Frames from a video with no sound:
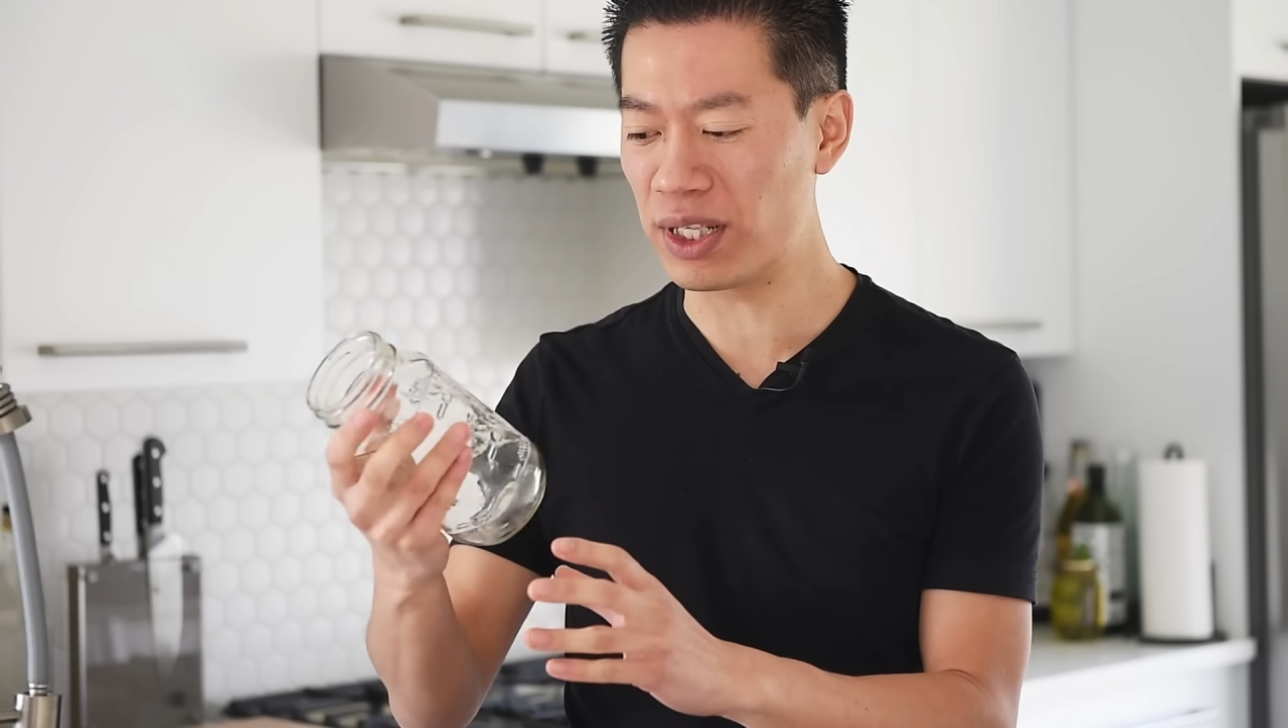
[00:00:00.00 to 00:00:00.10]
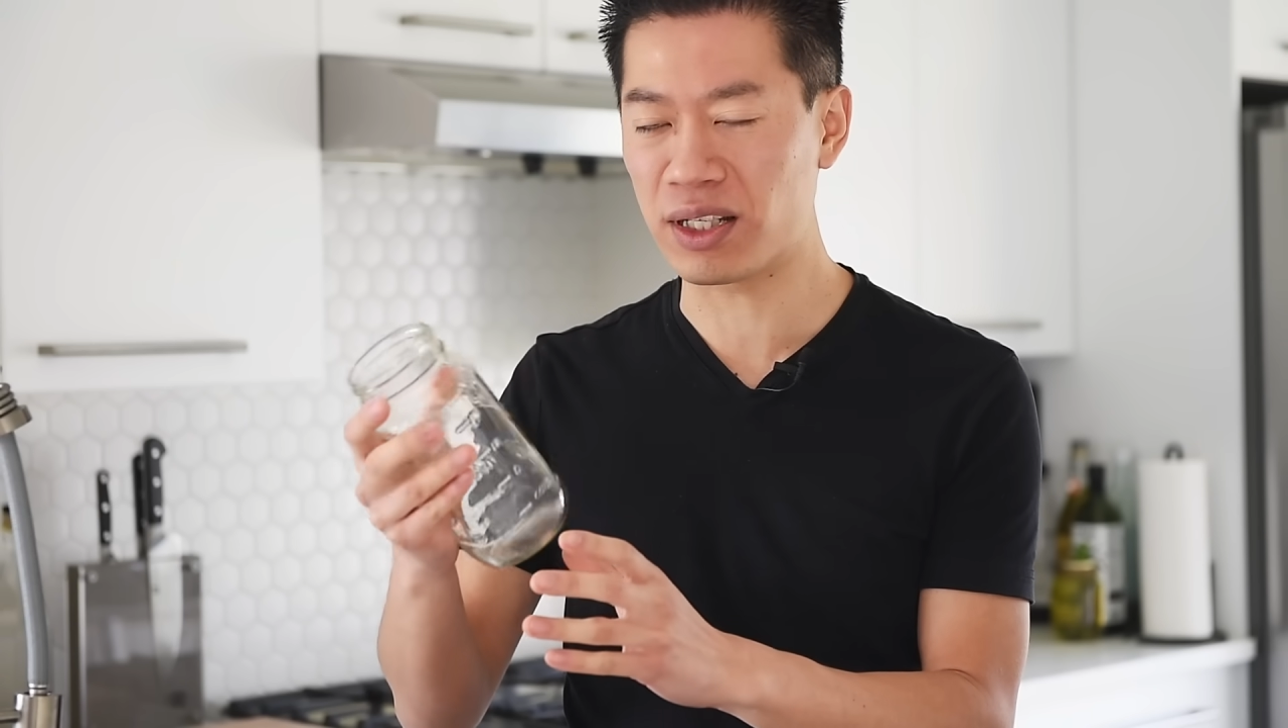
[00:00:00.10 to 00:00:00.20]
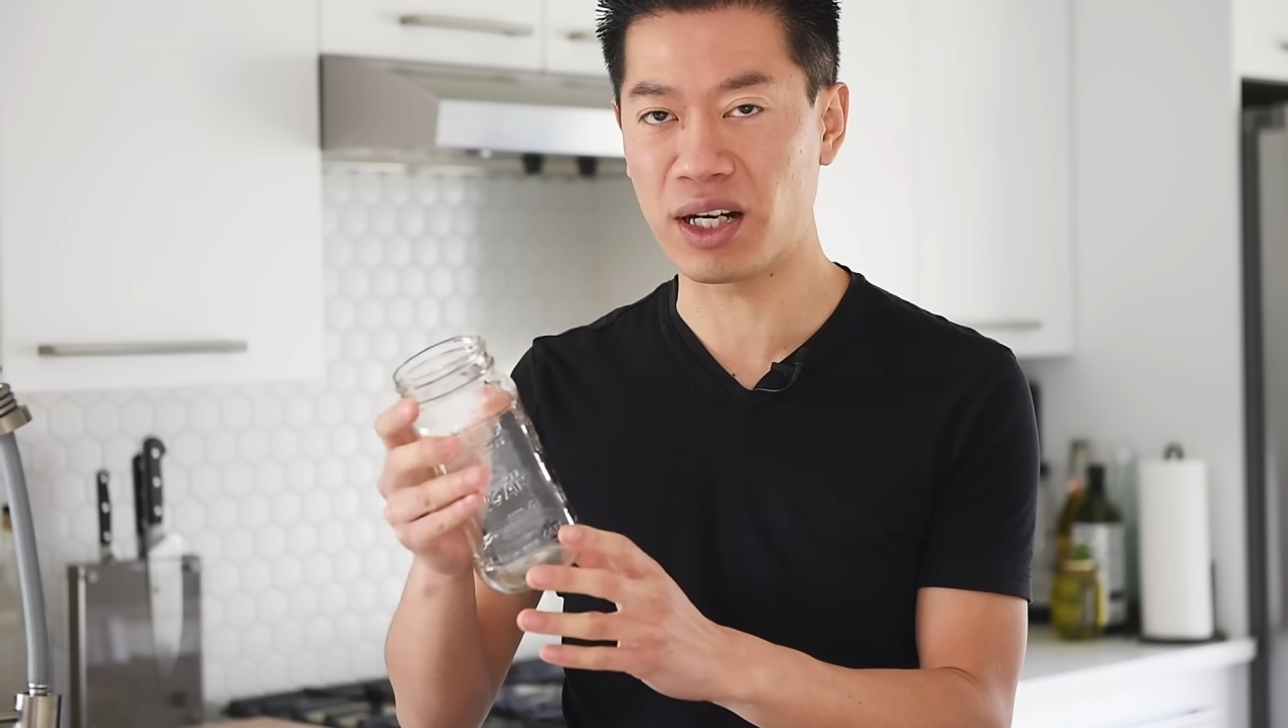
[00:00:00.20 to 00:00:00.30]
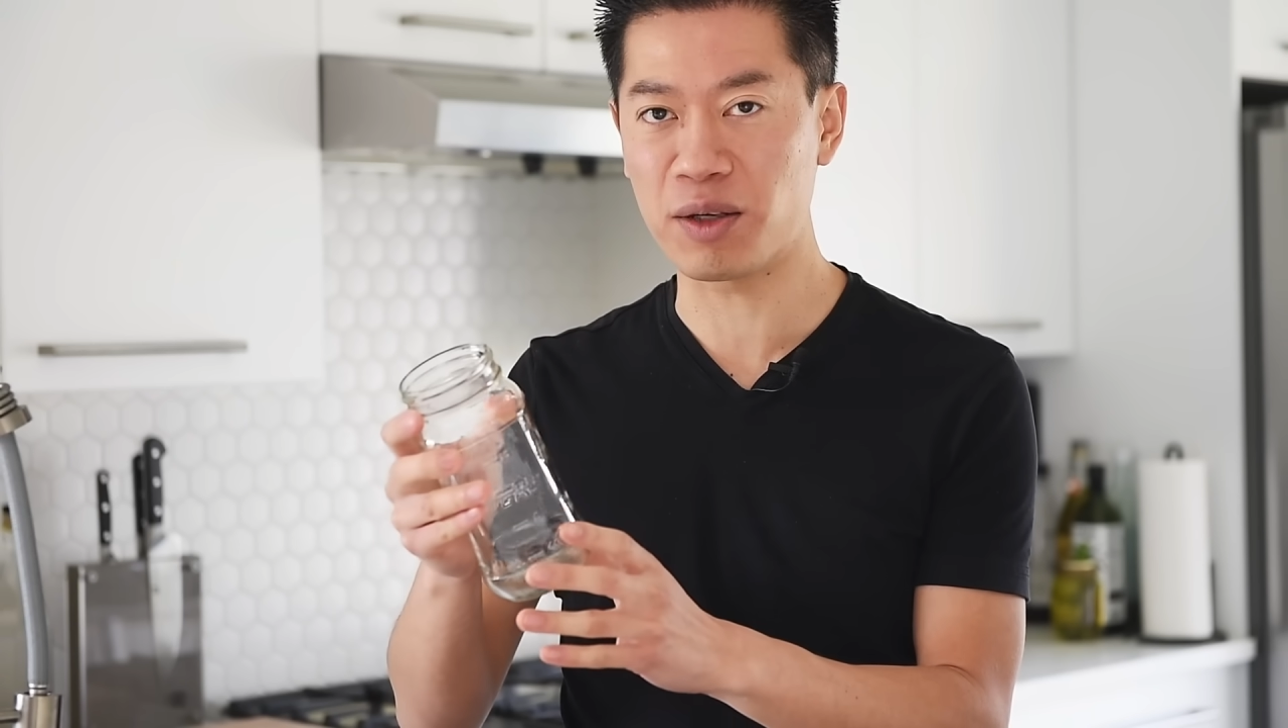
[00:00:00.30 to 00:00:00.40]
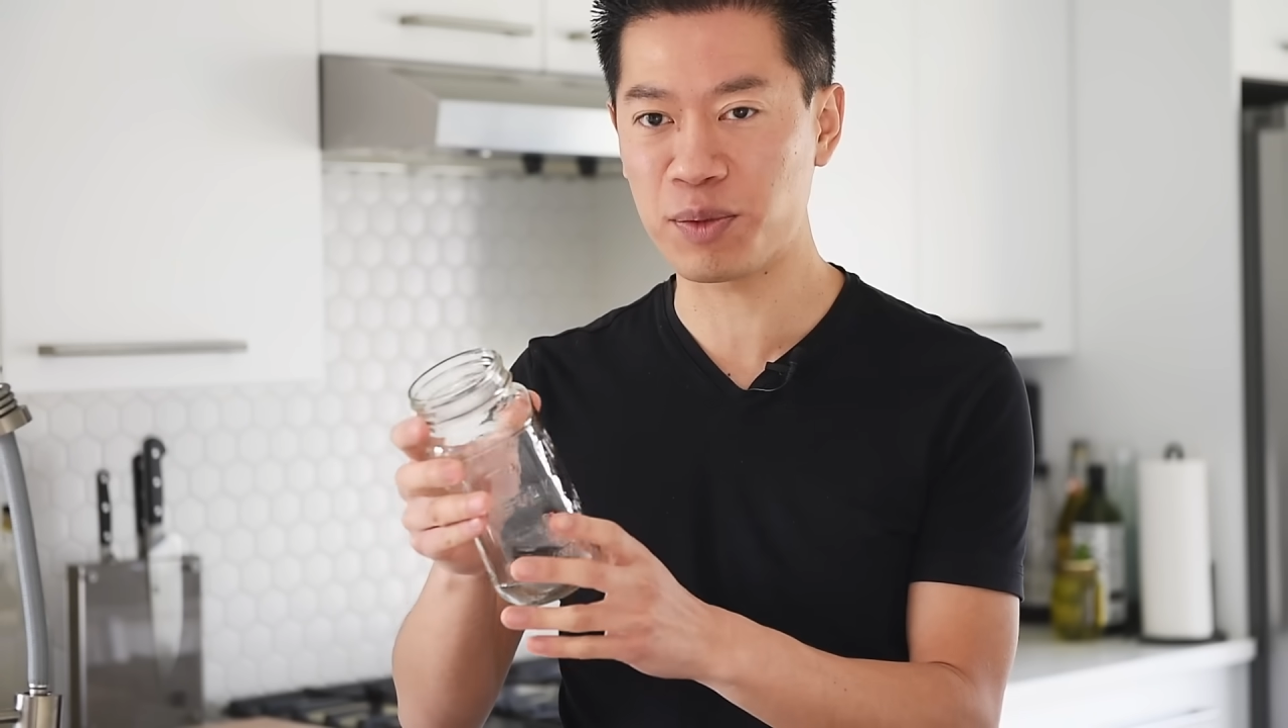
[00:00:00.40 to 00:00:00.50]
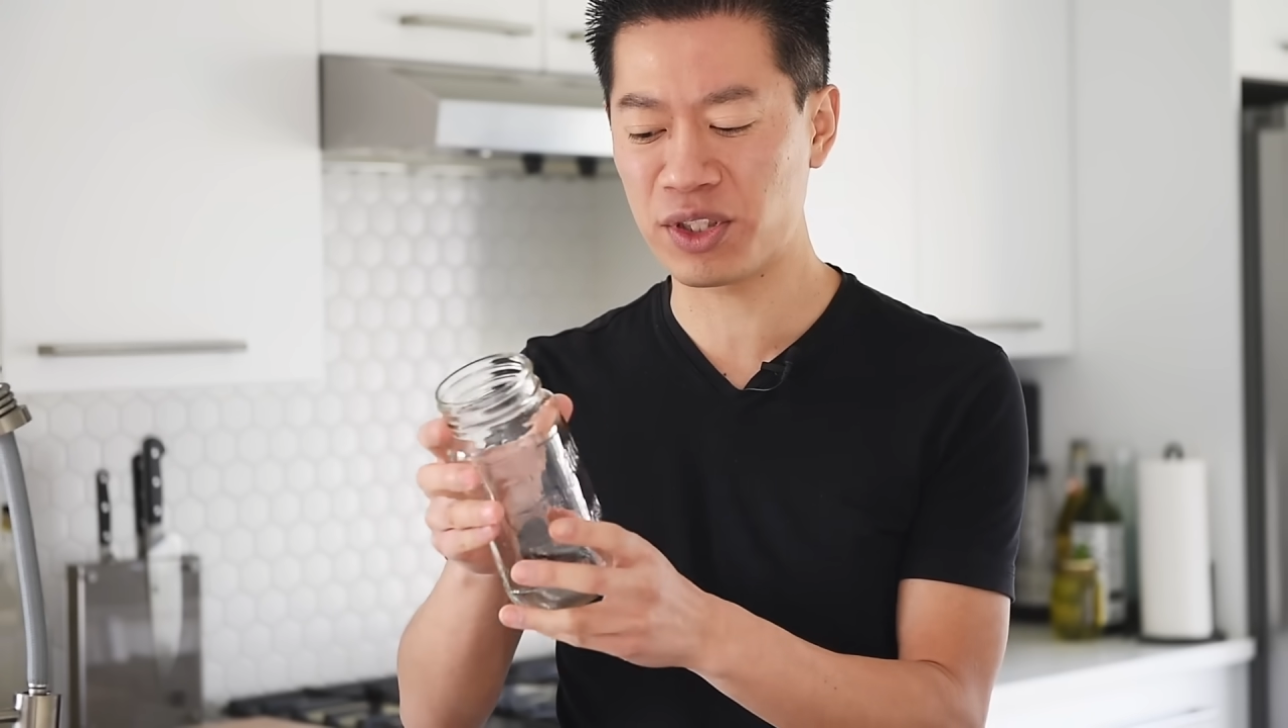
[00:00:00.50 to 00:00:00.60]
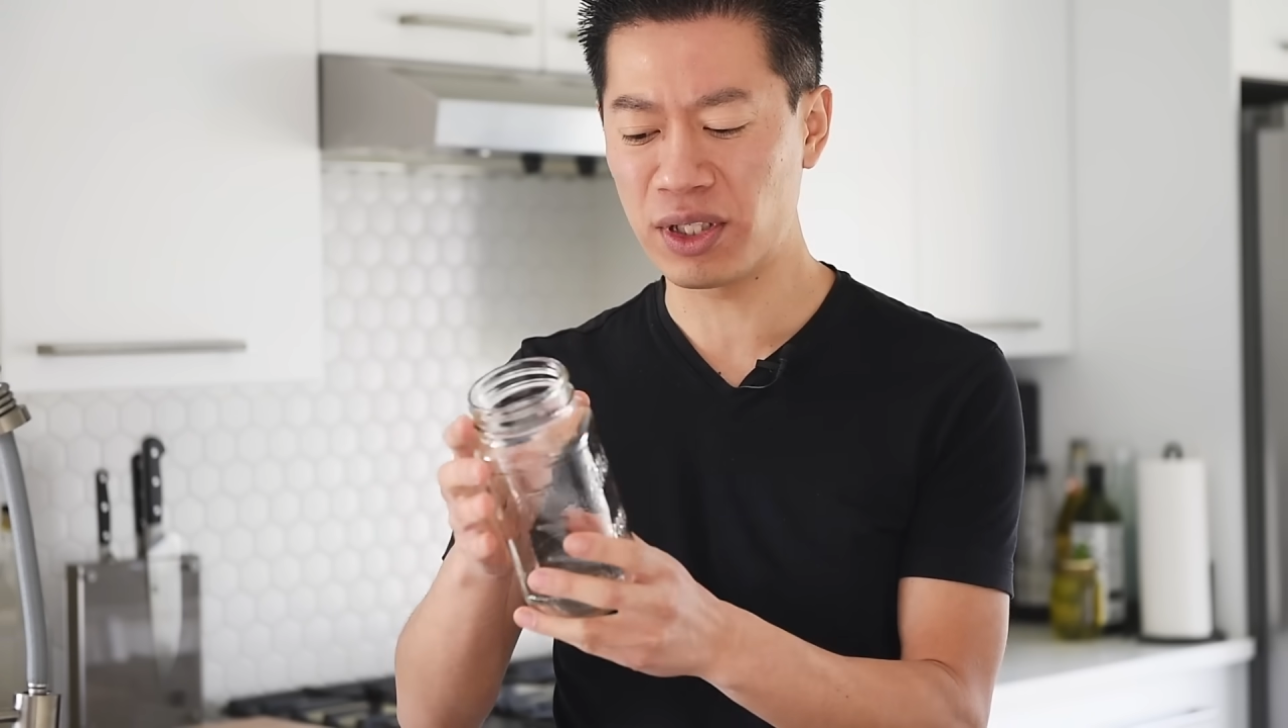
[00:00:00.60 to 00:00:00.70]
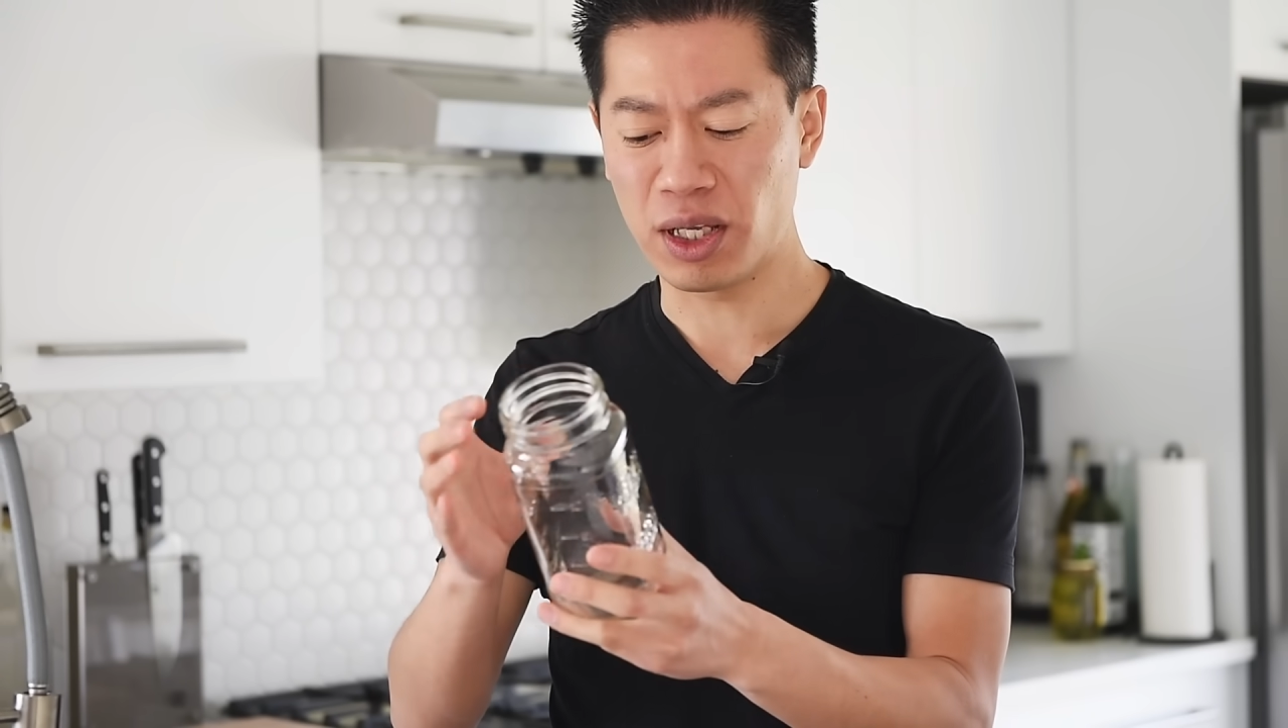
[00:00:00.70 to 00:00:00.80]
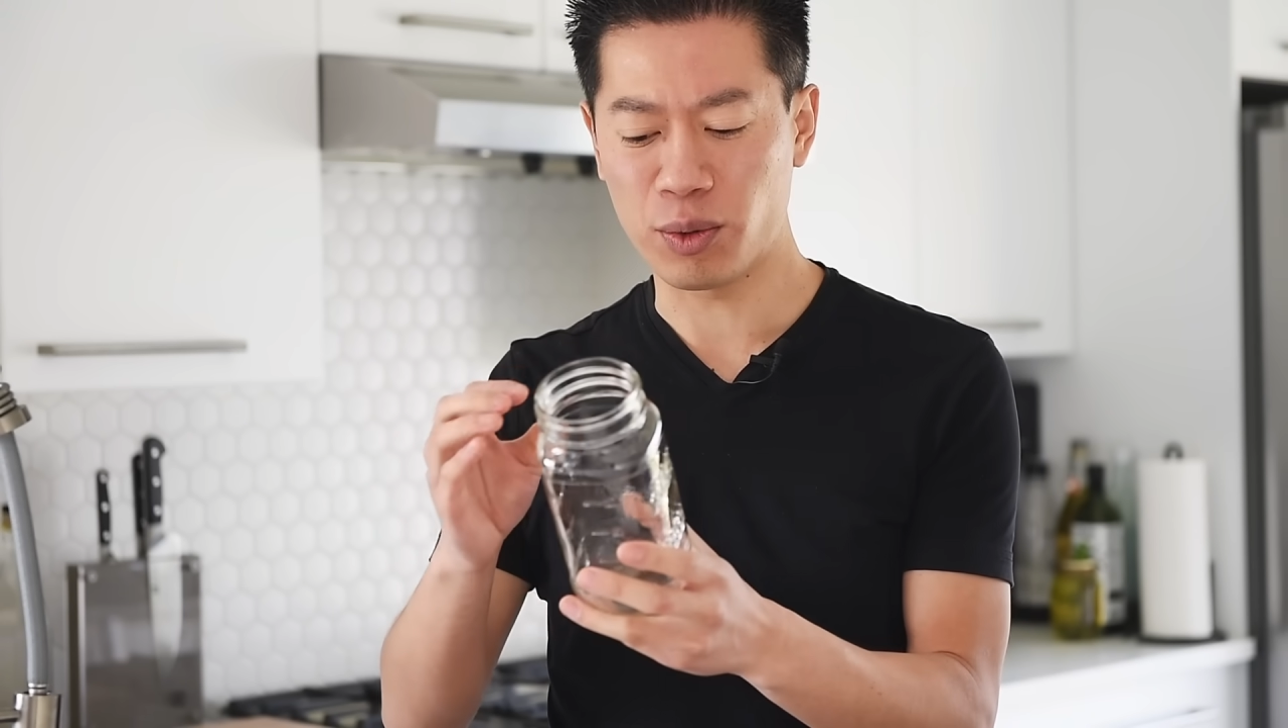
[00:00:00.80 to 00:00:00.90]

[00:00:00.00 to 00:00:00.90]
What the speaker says: cups.